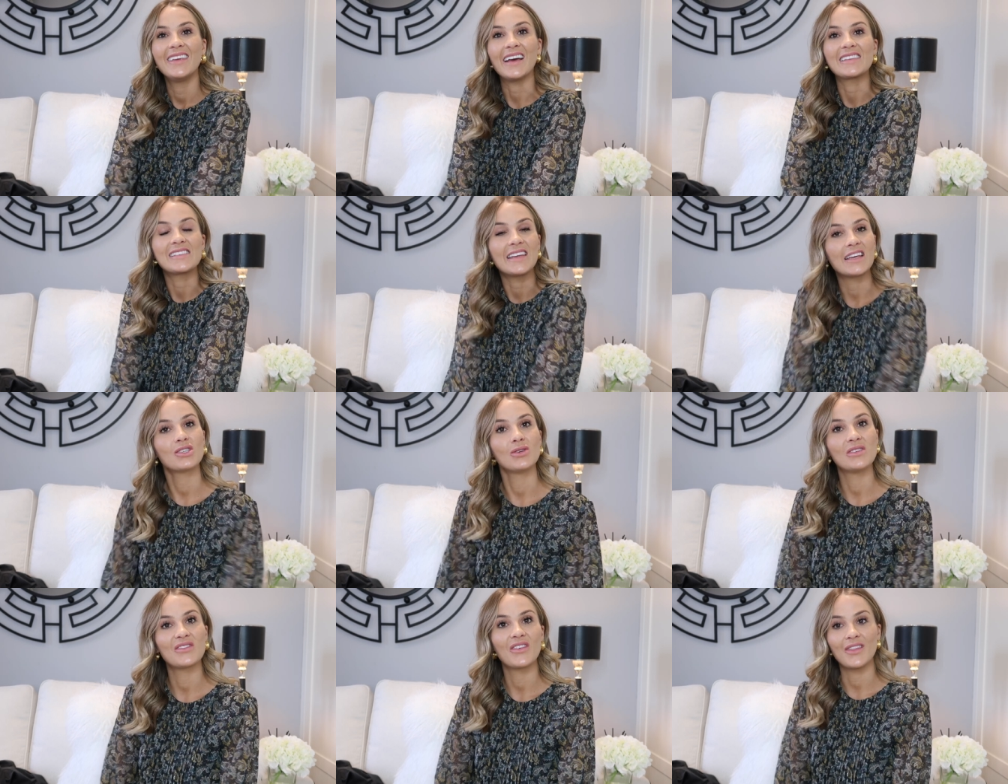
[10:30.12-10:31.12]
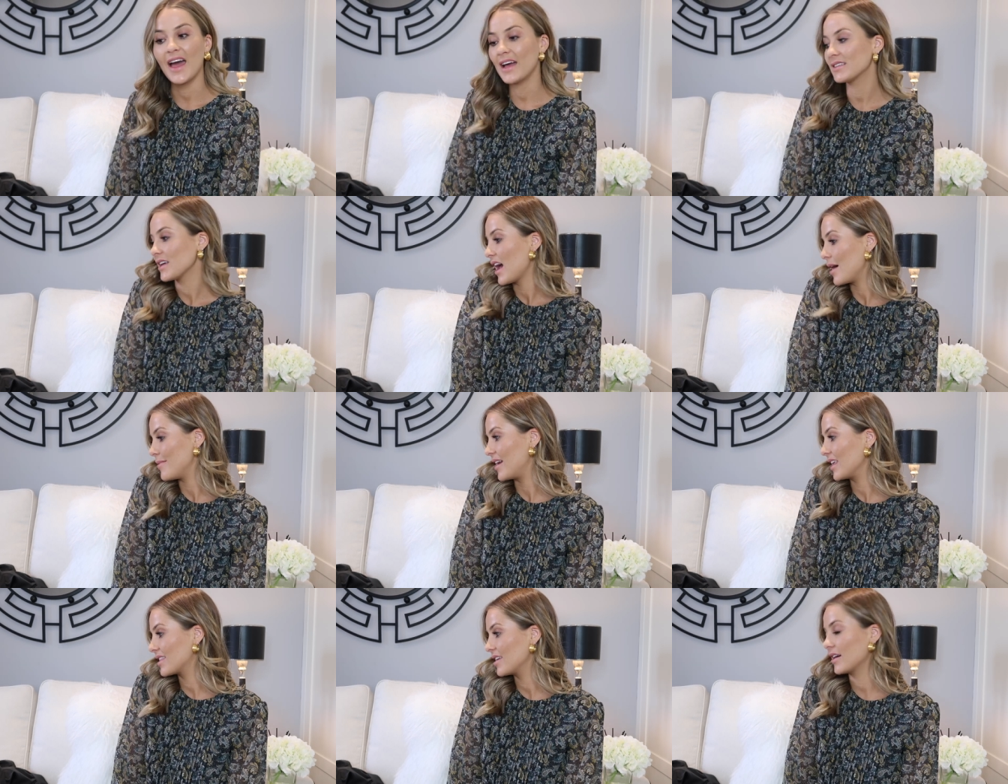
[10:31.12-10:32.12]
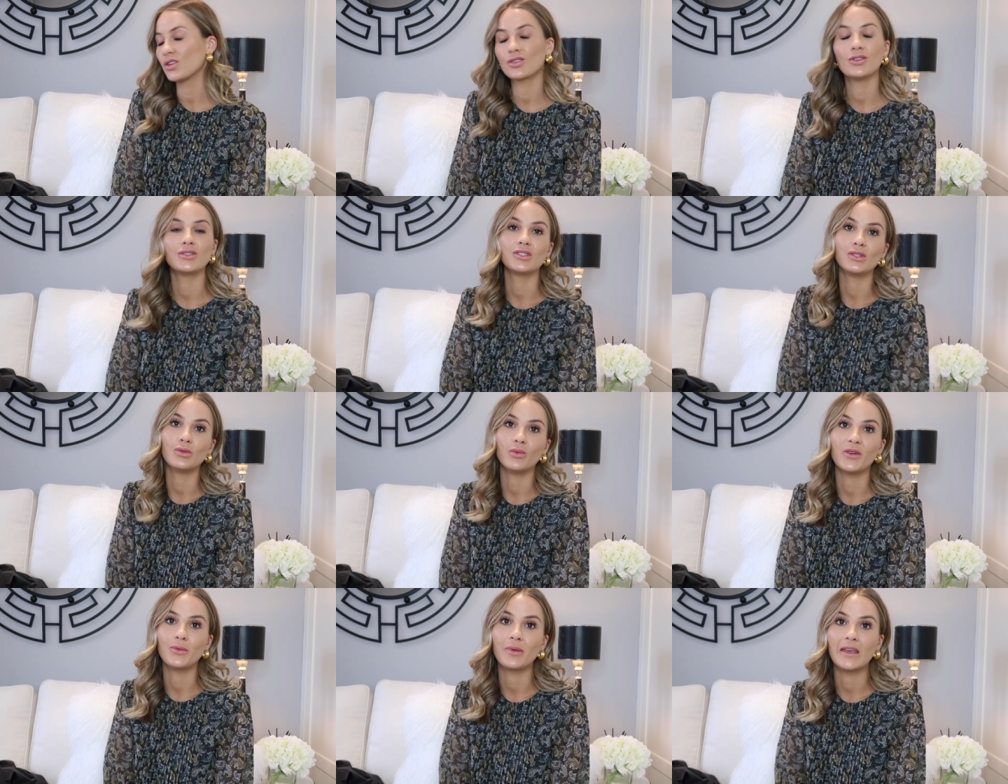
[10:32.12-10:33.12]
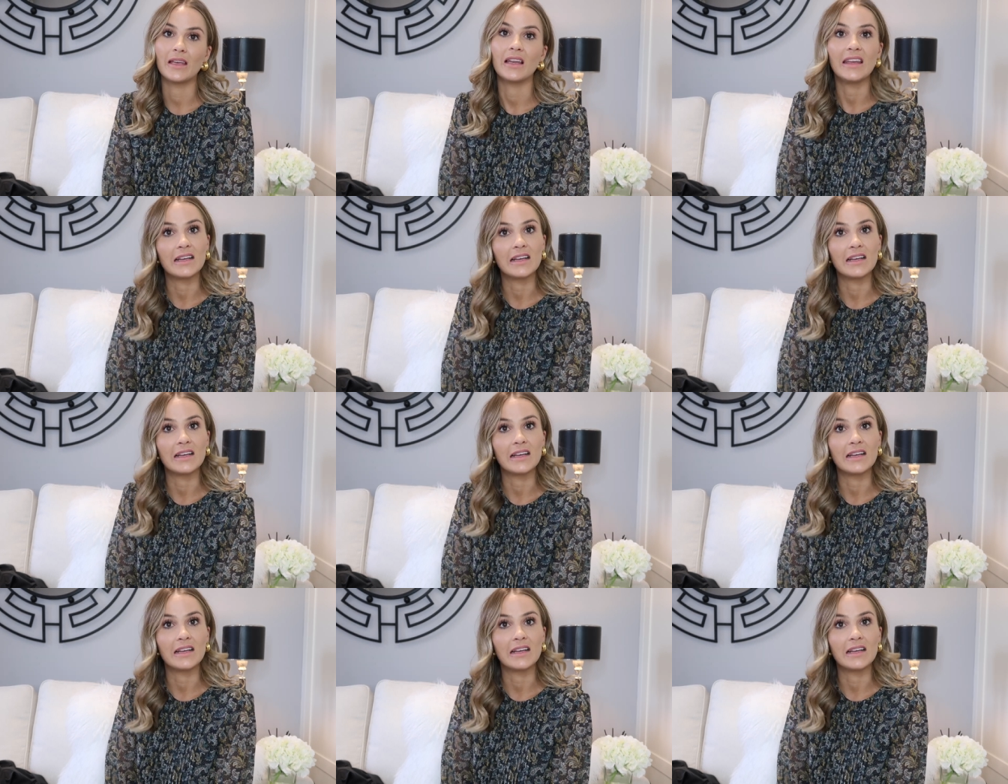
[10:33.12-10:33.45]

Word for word: yeah stay tuned for that um, anything I showed you will be